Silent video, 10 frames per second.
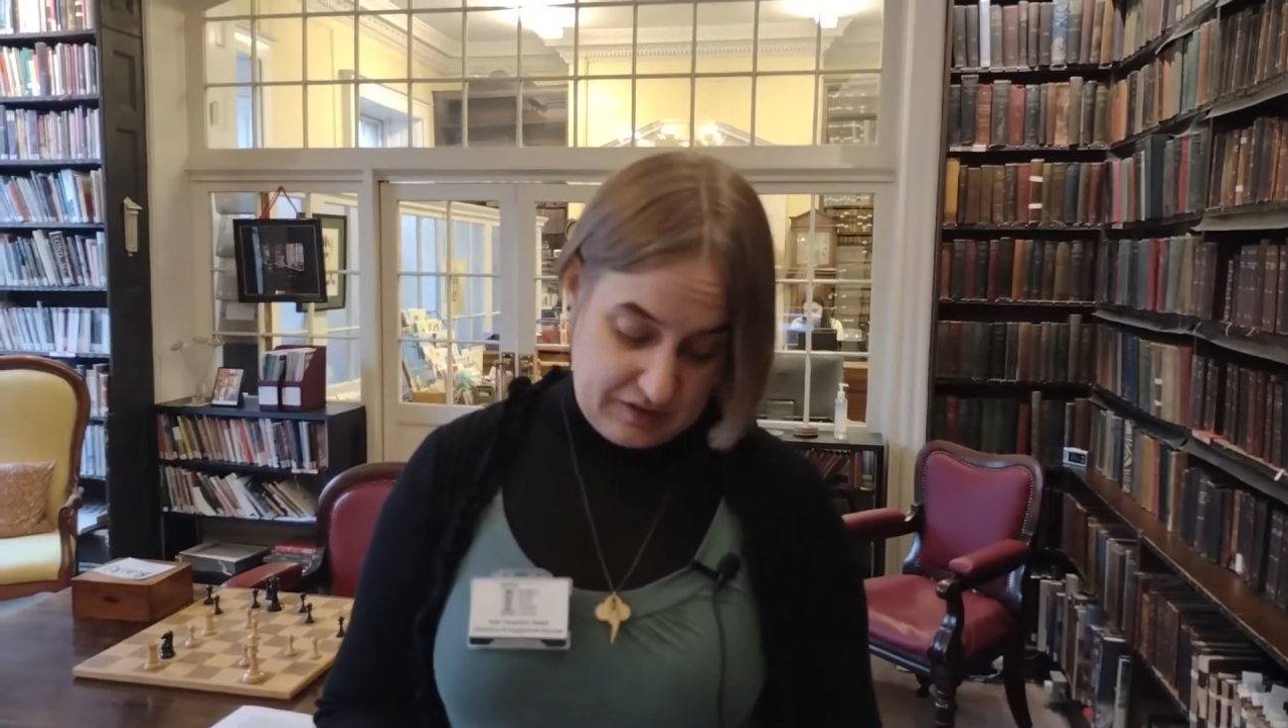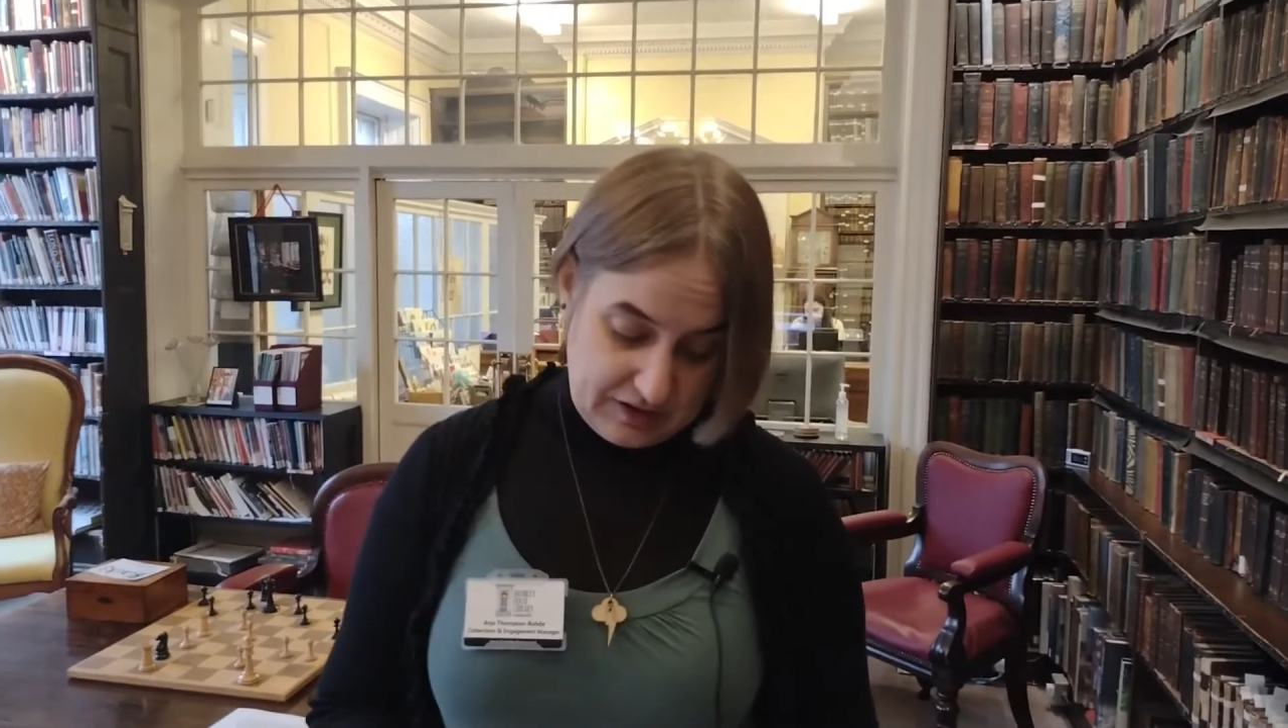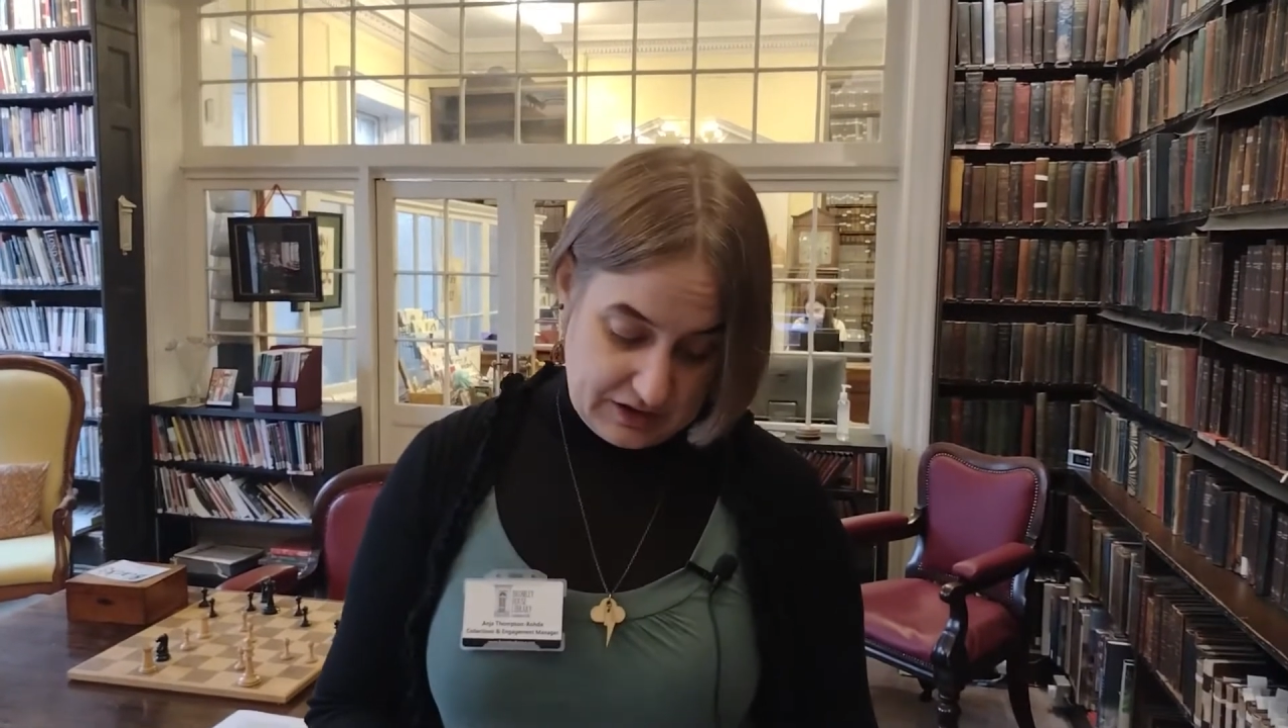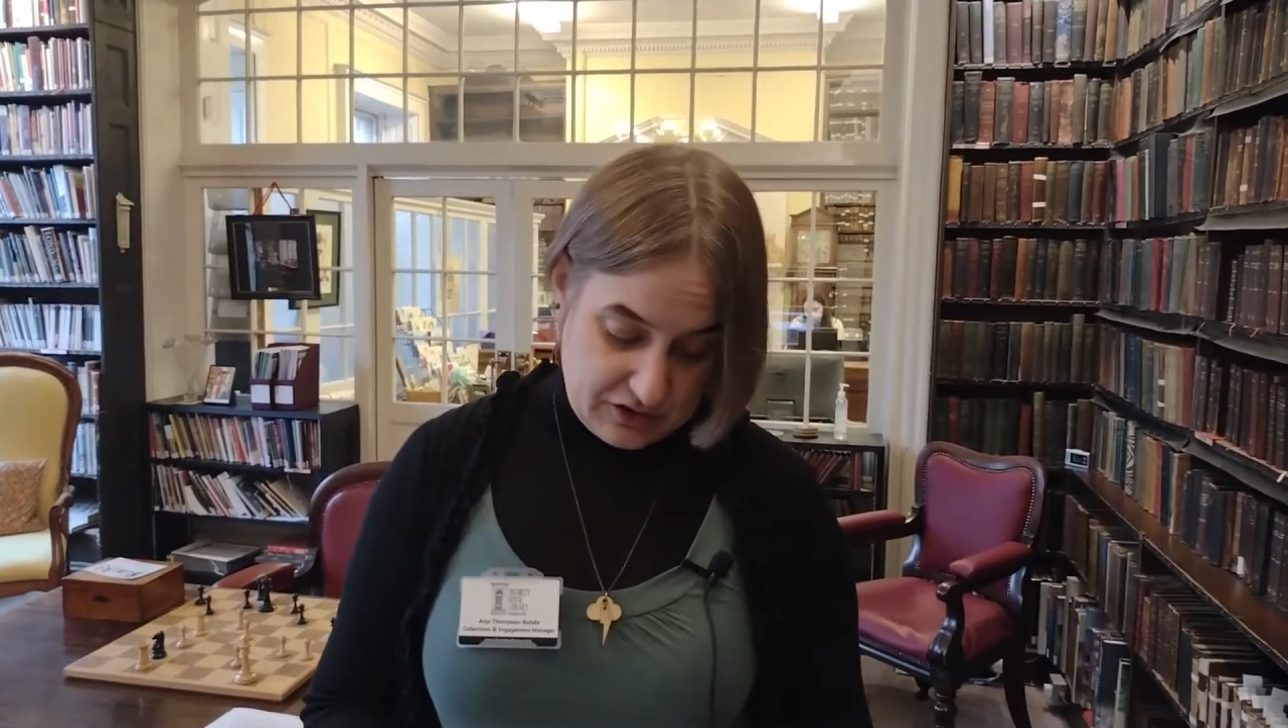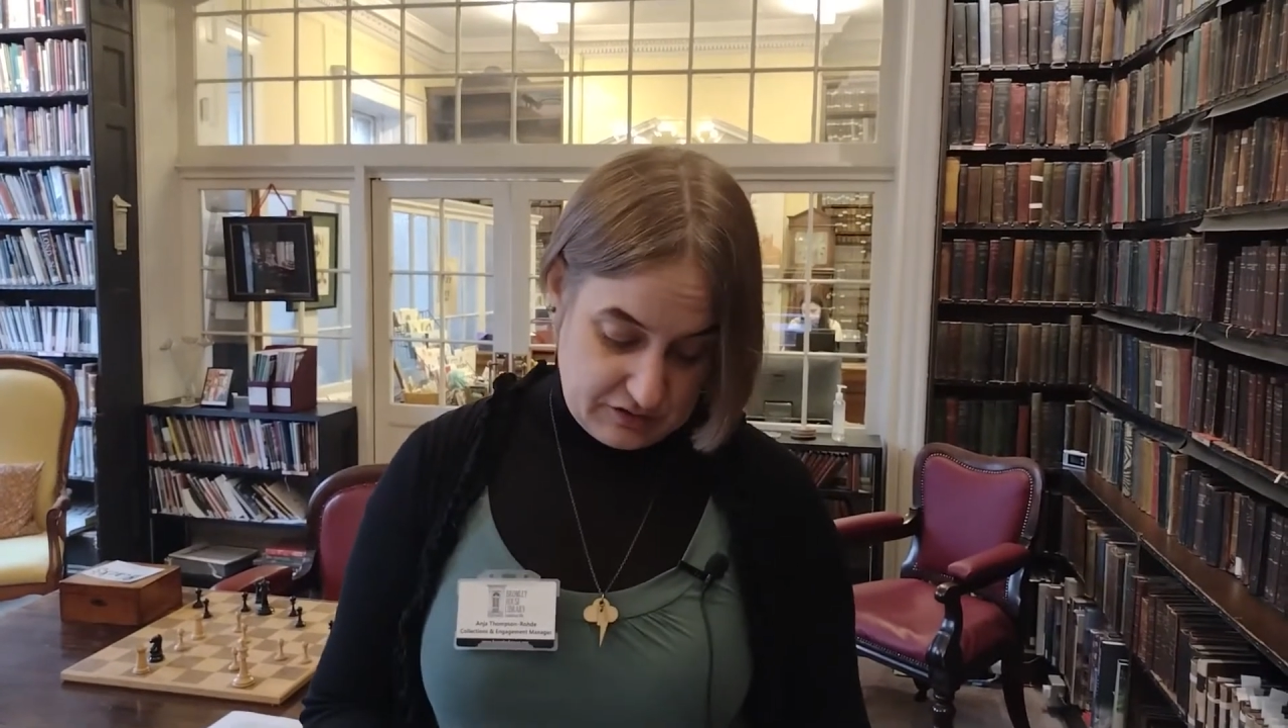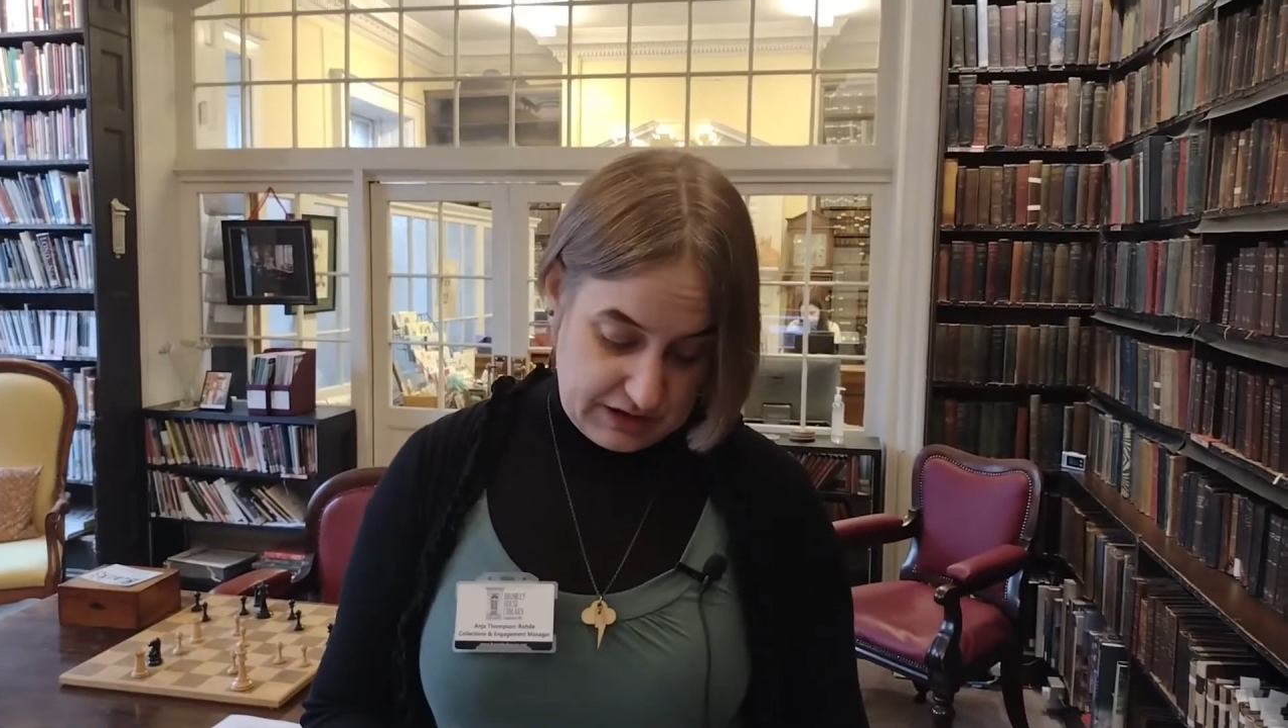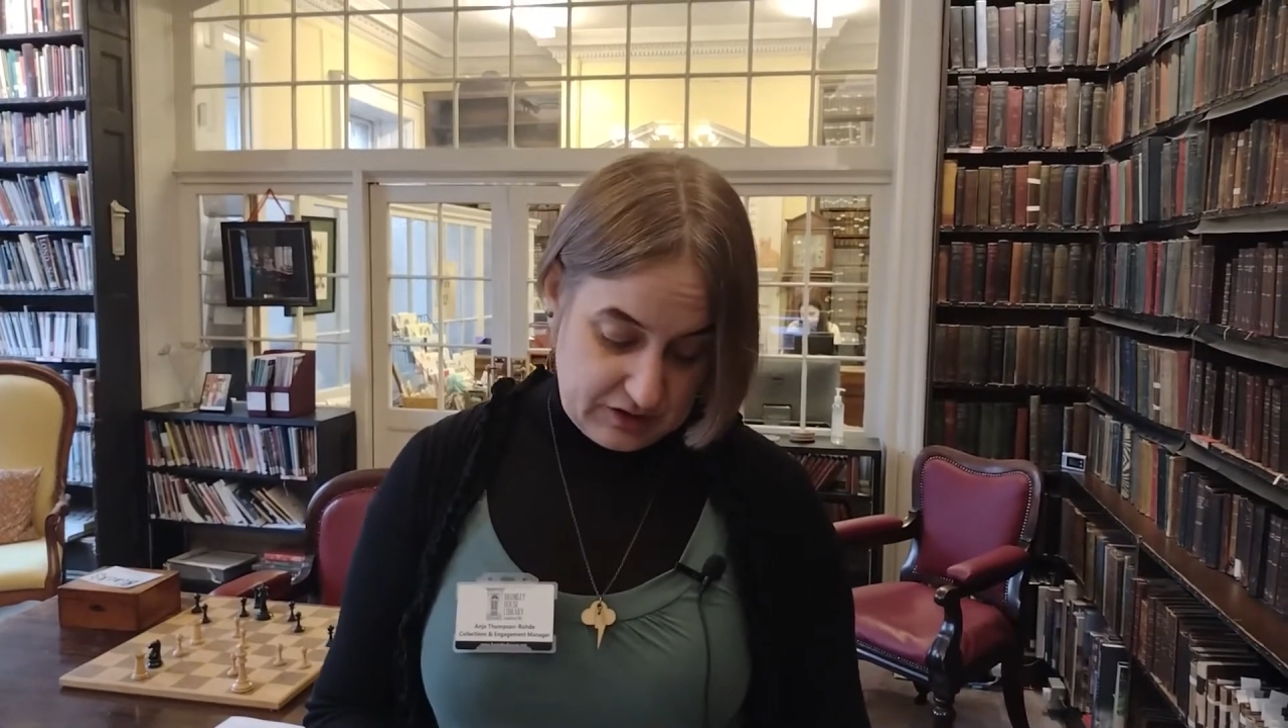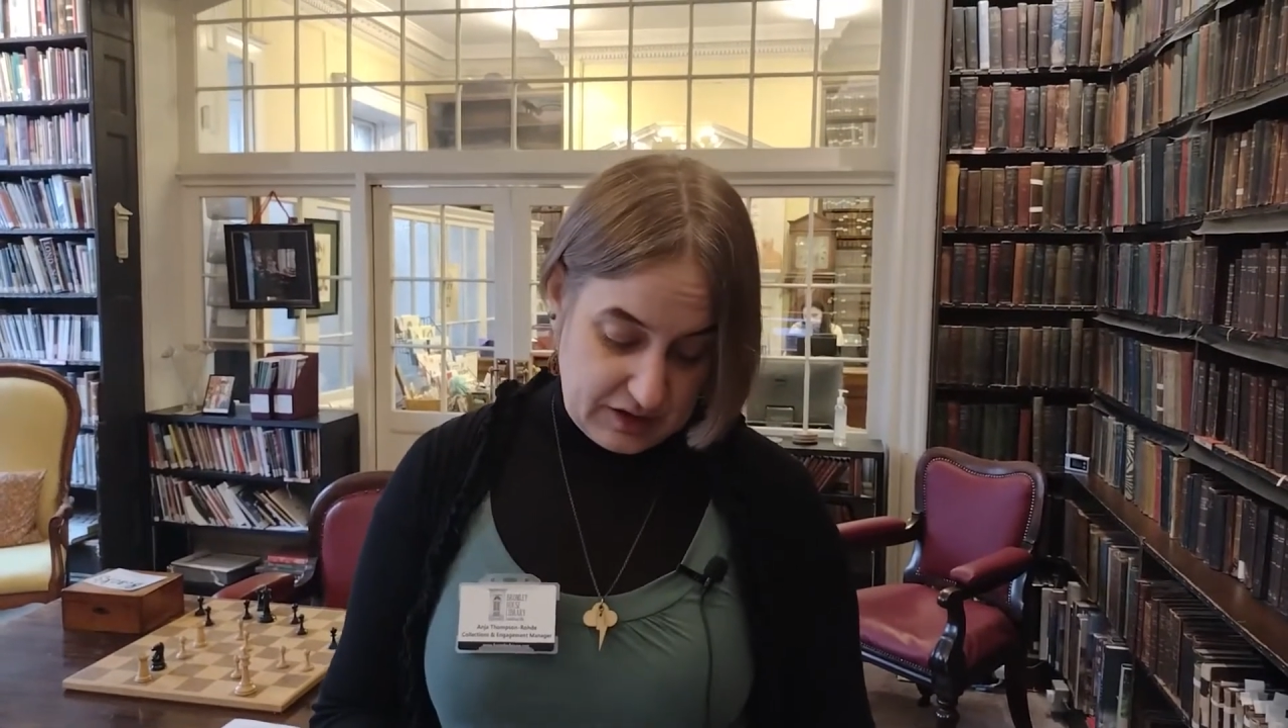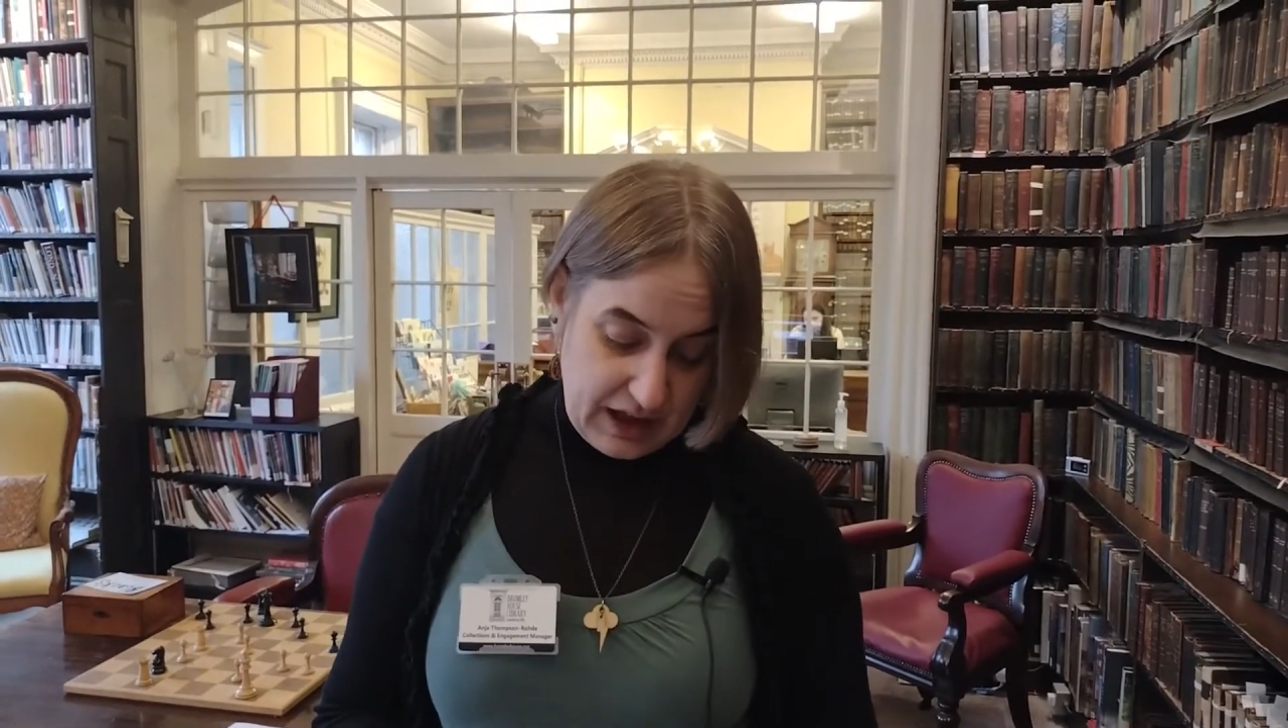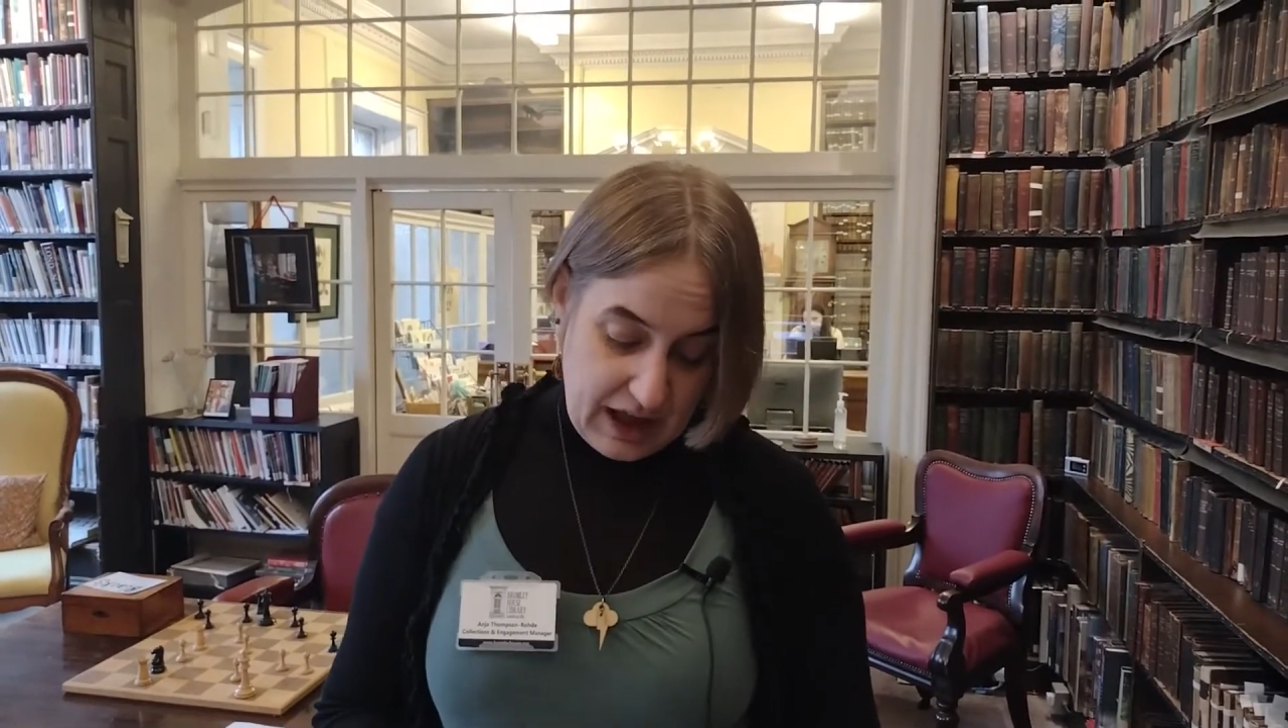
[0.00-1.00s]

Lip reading: centuries.